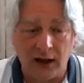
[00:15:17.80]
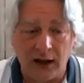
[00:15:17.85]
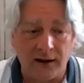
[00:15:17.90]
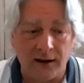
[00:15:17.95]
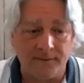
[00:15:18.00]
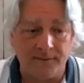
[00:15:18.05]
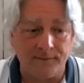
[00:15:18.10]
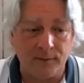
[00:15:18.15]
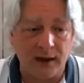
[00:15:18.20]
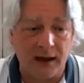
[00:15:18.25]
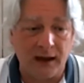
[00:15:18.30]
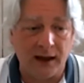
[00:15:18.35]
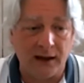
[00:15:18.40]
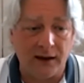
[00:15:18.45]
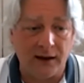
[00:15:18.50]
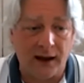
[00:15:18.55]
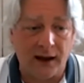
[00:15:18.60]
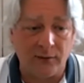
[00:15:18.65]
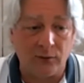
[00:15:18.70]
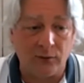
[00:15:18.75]

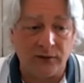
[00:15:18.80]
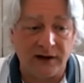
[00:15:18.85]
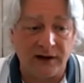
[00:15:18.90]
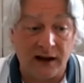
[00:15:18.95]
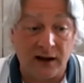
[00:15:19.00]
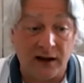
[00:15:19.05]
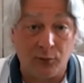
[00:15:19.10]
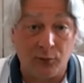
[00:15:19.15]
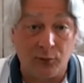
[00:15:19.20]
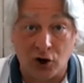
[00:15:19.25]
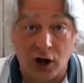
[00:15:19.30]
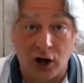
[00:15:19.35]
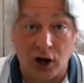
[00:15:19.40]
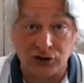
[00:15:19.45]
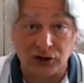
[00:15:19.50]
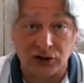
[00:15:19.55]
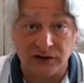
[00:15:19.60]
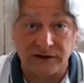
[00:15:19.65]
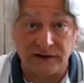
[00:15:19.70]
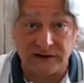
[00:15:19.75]
and taking
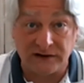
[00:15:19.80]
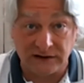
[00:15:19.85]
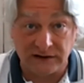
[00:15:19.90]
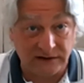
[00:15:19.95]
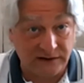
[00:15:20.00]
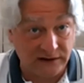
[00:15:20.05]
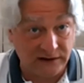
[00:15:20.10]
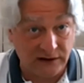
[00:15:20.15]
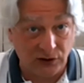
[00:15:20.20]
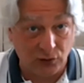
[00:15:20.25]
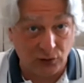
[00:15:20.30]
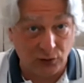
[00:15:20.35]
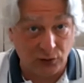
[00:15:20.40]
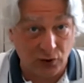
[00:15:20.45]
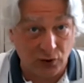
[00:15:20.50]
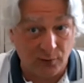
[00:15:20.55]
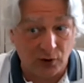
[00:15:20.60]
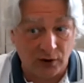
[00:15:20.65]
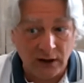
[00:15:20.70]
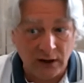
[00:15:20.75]
precautions is the new normal,
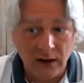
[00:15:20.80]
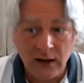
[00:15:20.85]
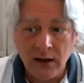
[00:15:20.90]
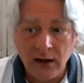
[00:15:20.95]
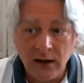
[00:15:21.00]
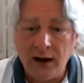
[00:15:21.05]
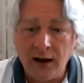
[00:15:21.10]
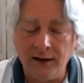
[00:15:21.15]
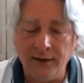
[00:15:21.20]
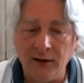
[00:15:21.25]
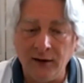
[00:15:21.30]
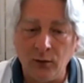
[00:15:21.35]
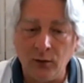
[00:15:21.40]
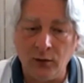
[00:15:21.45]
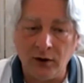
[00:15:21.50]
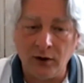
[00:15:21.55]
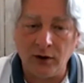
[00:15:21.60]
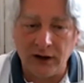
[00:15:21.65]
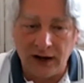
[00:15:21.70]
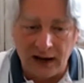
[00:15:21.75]
and that we're
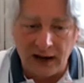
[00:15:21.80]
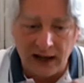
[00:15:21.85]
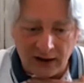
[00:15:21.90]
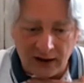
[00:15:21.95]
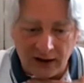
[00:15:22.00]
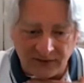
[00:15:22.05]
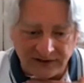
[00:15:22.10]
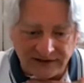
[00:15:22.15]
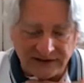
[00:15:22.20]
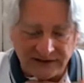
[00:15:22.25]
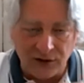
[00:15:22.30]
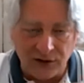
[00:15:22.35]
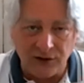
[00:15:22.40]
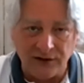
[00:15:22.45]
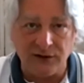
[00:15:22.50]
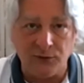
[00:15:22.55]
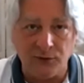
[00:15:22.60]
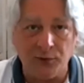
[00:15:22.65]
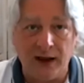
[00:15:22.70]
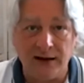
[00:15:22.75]
going to have a series of
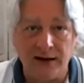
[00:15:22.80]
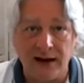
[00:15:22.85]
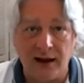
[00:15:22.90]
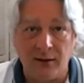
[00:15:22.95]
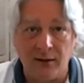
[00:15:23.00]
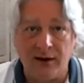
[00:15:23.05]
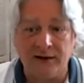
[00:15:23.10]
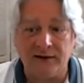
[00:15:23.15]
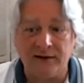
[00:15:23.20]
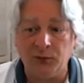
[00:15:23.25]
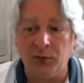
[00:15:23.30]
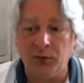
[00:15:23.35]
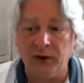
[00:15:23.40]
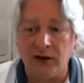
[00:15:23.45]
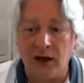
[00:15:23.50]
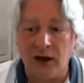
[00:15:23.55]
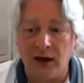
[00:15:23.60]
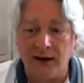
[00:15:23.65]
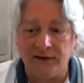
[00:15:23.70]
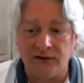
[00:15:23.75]
pandemics
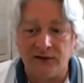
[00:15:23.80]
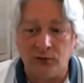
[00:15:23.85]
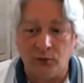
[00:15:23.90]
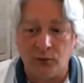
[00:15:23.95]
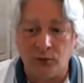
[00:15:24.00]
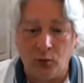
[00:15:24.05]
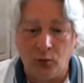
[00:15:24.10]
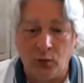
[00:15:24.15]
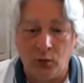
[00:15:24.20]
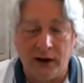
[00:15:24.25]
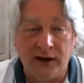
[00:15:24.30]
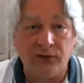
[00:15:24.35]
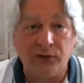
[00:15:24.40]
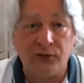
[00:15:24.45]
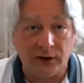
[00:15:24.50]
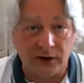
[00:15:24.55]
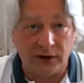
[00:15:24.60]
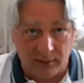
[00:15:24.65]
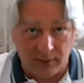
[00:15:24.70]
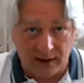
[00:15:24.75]
because we've
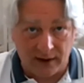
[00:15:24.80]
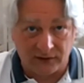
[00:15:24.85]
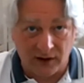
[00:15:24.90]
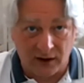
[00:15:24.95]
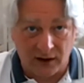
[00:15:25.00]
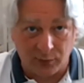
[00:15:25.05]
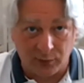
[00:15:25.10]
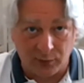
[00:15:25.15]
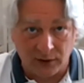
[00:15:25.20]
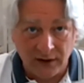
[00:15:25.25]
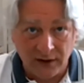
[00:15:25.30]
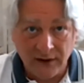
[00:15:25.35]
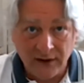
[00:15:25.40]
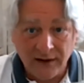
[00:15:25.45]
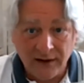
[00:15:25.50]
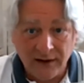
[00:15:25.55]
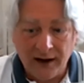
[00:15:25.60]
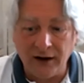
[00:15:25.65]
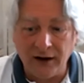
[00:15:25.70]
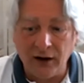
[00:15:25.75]
really messed up
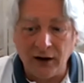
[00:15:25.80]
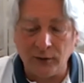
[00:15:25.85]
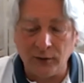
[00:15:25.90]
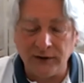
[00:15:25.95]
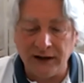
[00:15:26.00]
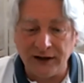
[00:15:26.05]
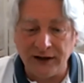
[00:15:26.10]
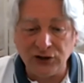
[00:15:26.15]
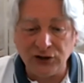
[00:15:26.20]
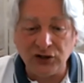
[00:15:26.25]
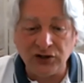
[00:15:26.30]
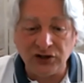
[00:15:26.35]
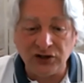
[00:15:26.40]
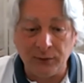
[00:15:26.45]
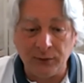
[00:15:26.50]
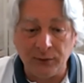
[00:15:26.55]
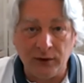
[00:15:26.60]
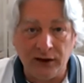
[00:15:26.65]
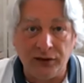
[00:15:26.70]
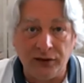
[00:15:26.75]
in our
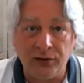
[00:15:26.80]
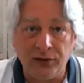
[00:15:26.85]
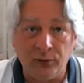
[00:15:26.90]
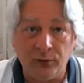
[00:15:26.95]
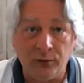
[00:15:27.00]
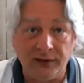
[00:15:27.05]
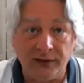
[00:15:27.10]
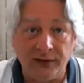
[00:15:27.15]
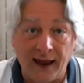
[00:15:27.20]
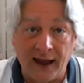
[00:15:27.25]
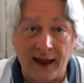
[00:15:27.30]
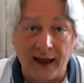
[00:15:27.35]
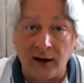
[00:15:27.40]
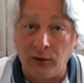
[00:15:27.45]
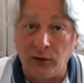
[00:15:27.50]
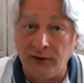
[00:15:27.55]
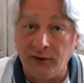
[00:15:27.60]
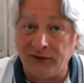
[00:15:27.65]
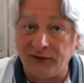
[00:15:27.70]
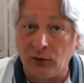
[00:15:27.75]
relationship with
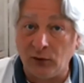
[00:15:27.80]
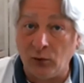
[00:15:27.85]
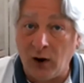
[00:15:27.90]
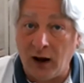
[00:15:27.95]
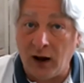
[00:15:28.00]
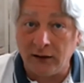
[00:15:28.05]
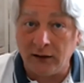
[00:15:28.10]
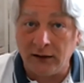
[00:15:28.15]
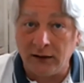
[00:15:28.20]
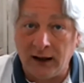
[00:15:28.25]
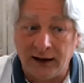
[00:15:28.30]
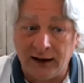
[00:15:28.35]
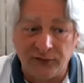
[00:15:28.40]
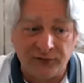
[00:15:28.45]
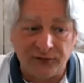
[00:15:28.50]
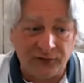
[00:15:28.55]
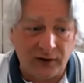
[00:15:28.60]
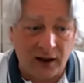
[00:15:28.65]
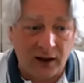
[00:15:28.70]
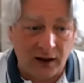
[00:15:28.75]
animals and wildlife,
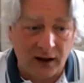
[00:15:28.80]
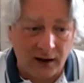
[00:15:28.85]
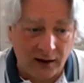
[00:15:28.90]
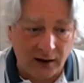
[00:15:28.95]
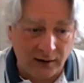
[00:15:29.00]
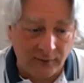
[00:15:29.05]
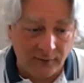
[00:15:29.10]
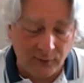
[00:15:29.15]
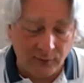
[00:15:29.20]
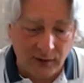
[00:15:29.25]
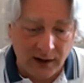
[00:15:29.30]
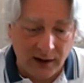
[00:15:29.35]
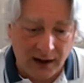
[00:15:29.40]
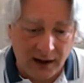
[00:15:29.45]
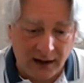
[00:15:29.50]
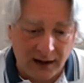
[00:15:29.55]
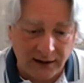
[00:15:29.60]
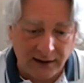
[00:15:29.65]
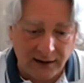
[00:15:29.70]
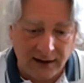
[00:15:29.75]

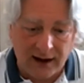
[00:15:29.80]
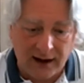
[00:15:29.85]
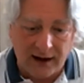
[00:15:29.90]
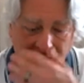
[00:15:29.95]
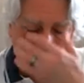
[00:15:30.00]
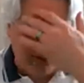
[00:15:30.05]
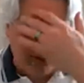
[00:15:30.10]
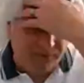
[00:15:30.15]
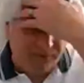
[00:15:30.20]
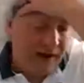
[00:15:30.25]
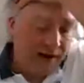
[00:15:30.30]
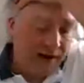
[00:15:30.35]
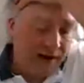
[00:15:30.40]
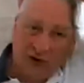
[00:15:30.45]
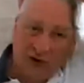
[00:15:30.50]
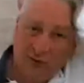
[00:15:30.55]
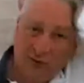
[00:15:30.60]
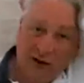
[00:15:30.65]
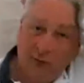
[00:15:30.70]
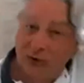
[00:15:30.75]
and factory
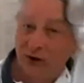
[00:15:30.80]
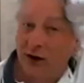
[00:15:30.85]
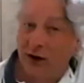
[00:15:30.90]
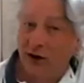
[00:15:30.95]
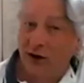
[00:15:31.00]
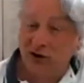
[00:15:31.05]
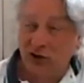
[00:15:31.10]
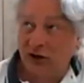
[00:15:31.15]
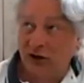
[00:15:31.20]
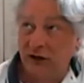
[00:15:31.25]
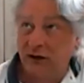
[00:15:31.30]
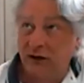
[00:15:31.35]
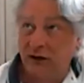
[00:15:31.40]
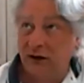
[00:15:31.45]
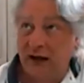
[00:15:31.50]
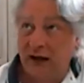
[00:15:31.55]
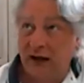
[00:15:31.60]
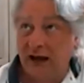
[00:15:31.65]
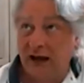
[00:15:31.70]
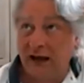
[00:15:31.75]
meat production,
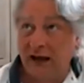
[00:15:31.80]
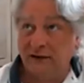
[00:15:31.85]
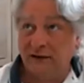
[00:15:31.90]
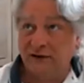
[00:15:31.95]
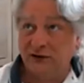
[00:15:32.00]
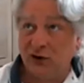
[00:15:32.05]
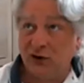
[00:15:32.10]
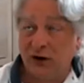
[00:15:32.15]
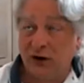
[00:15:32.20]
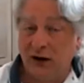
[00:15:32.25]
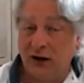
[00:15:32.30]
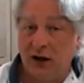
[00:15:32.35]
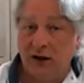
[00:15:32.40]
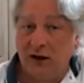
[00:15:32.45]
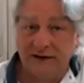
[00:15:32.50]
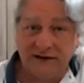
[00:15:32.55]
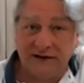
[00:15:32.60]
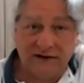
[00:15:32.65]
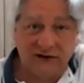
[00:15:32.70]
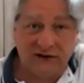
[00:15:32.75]
and it's creating all
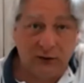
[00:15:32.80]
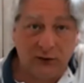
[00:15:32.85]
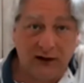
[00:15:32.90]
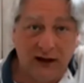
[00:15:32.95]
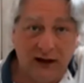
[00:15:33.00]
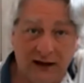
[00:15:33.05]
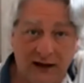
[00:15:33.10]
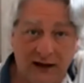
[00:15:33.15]
these zoonotic